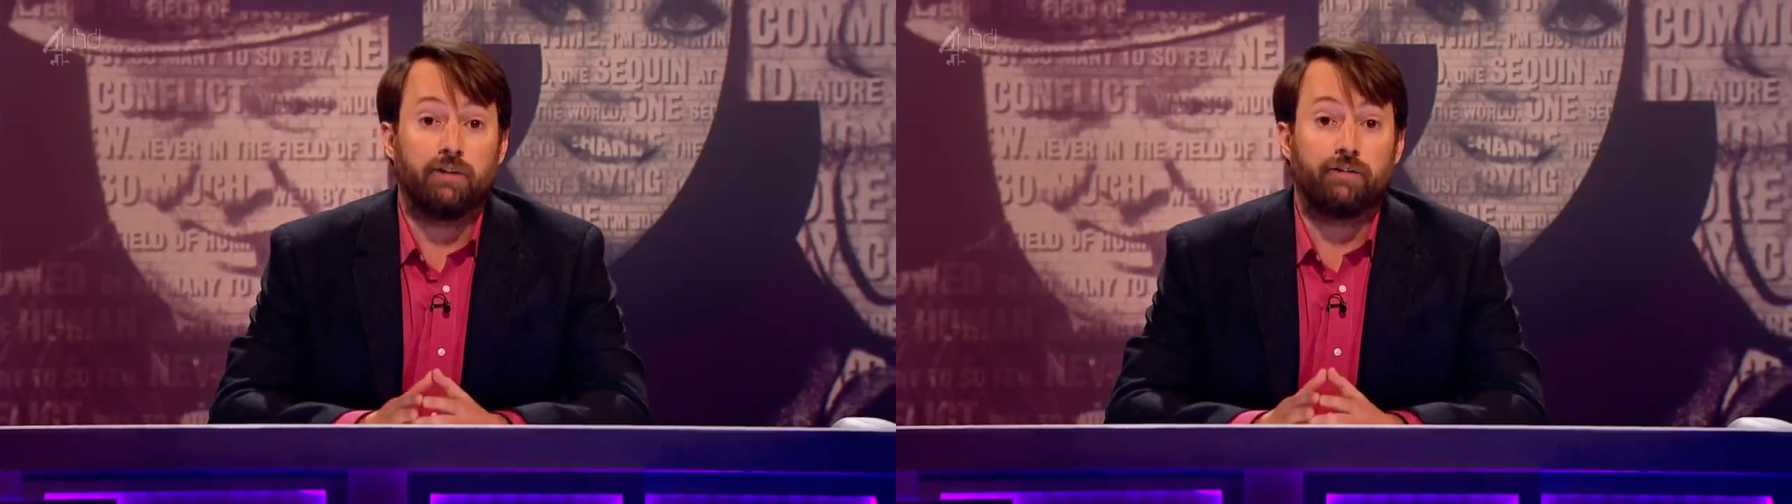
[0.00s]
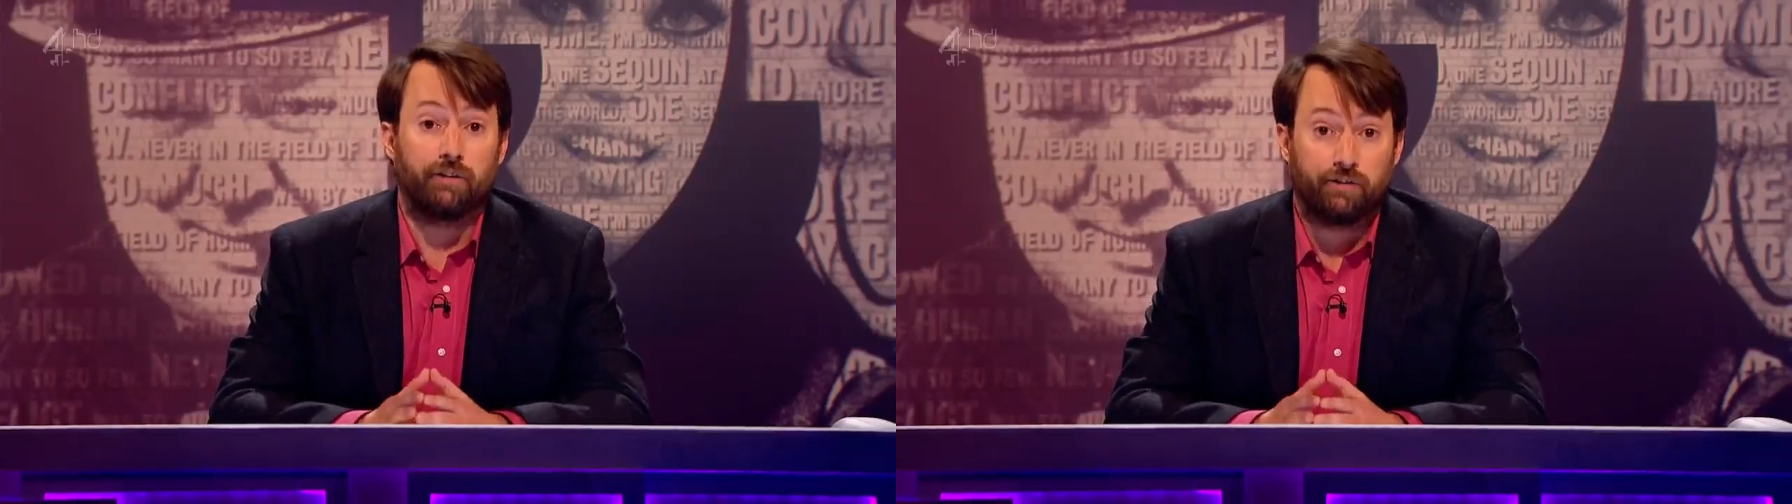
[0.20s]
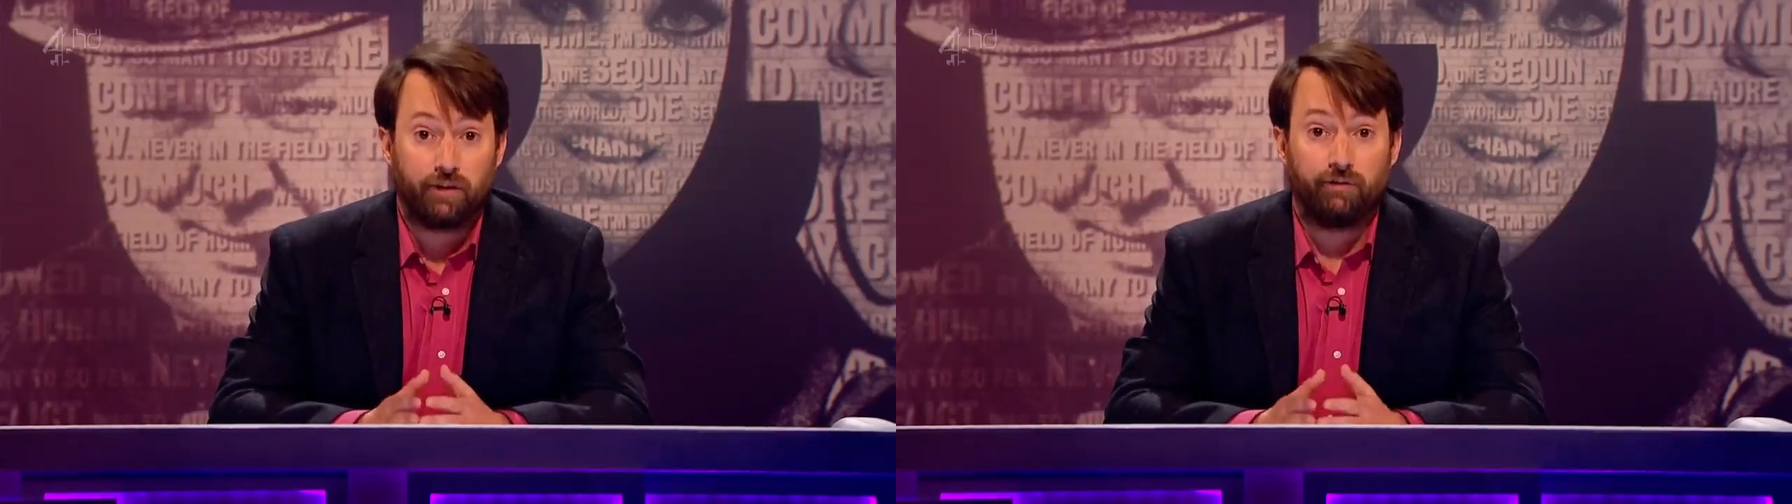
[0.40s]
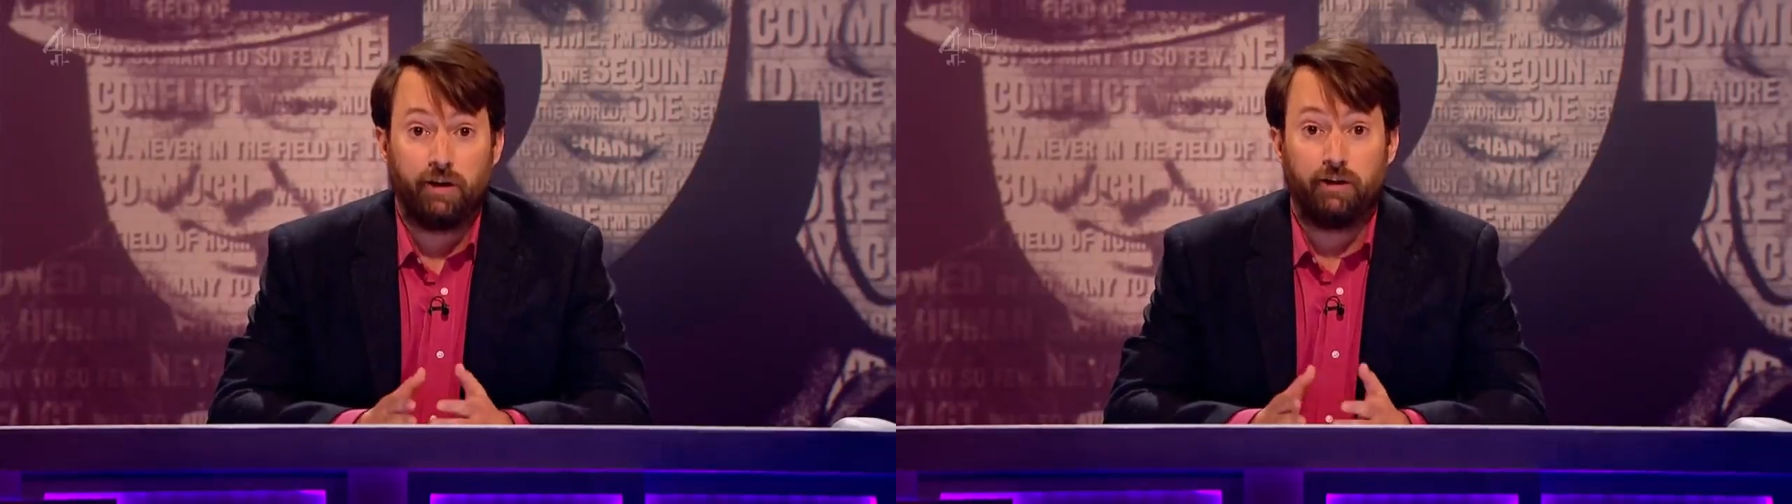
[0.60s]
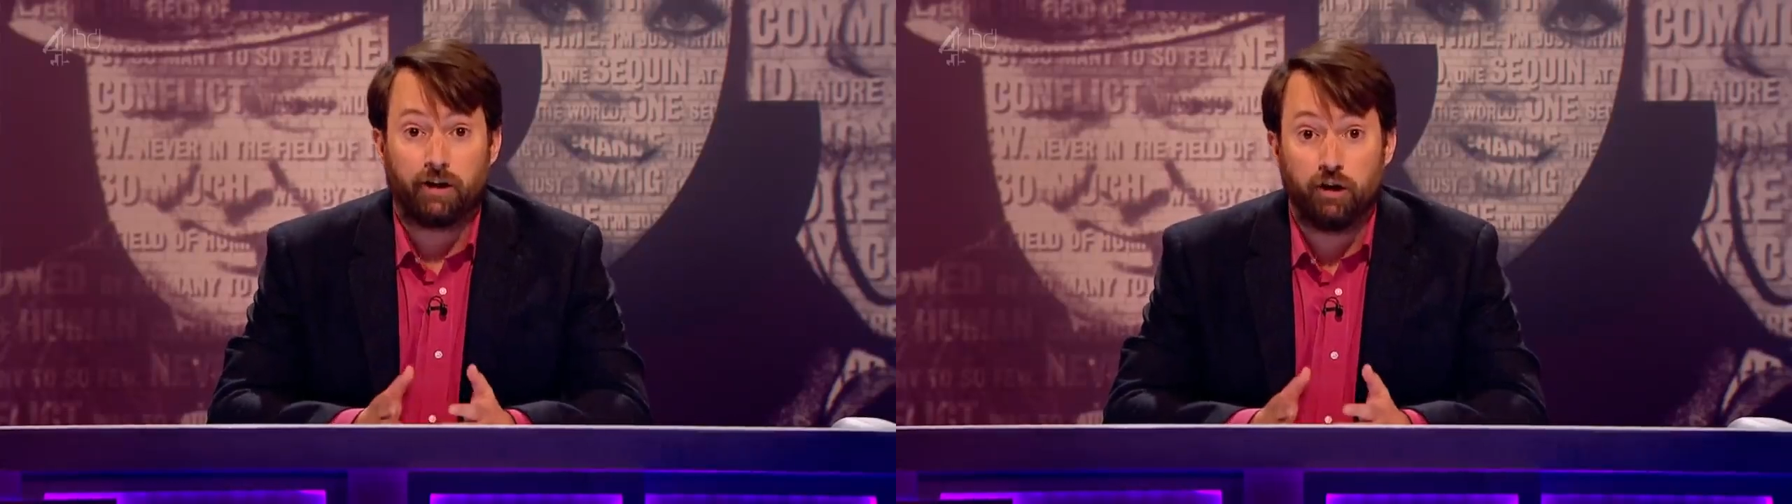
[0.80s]
and
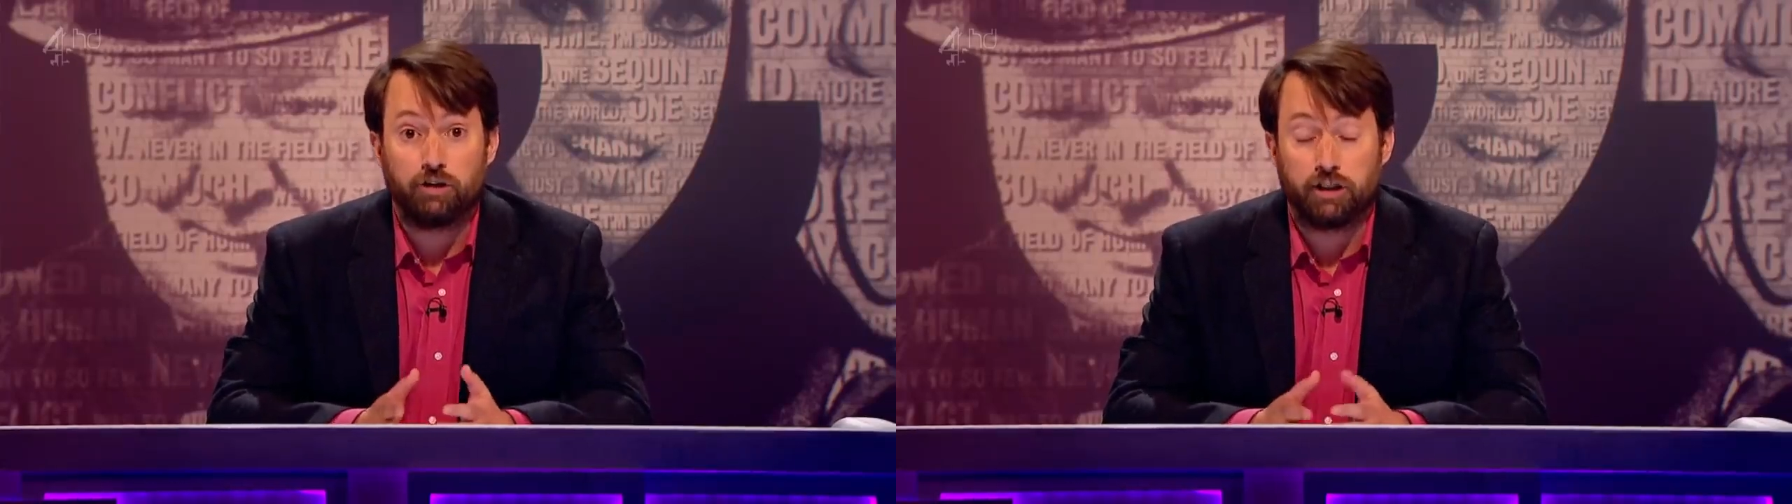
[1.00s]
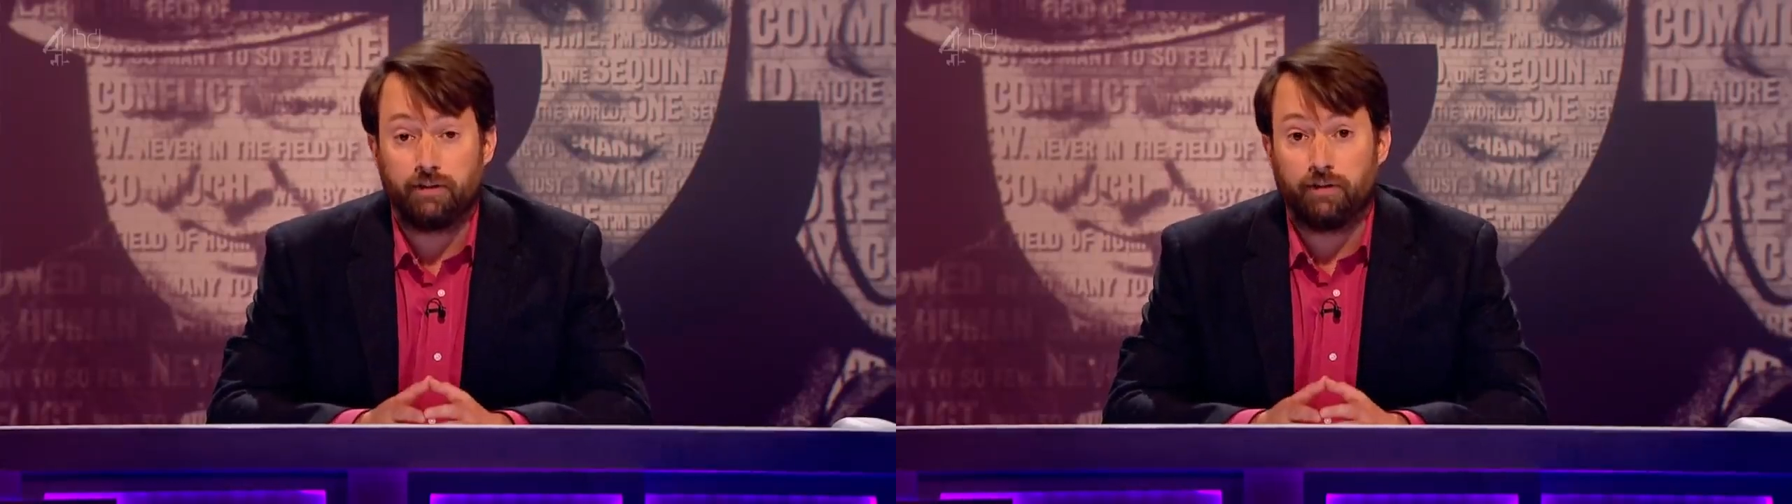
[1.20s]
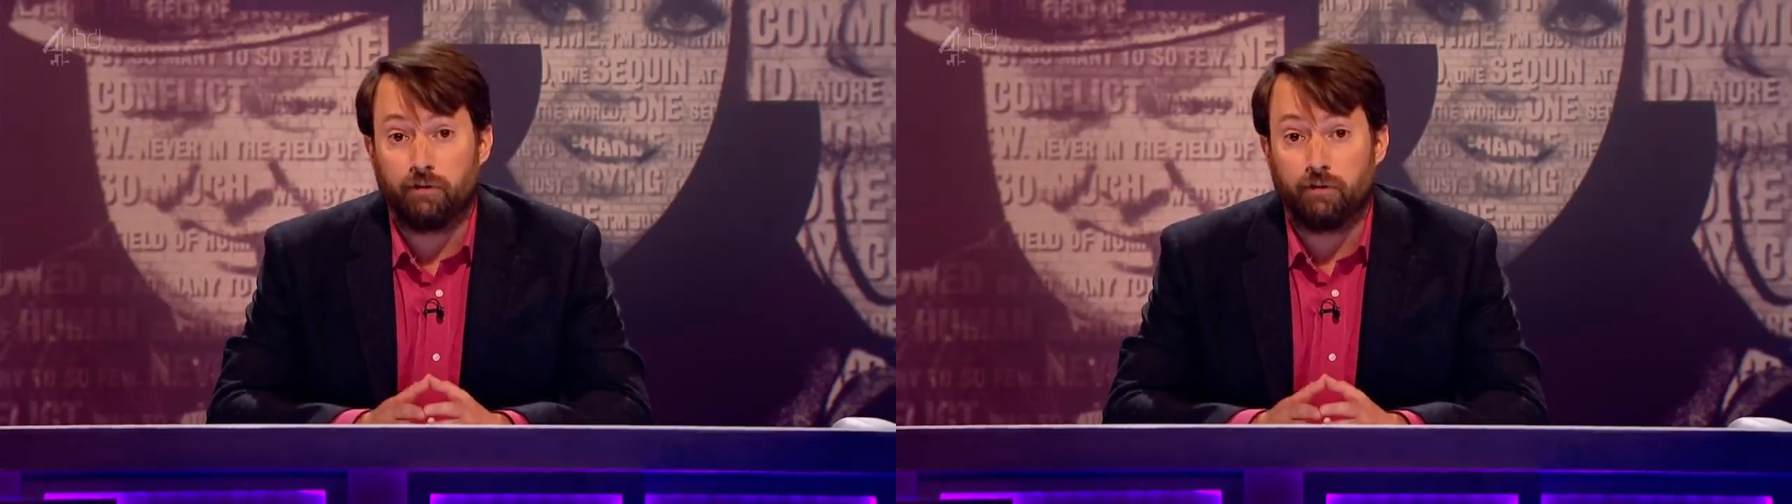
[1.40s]
successfully negotiated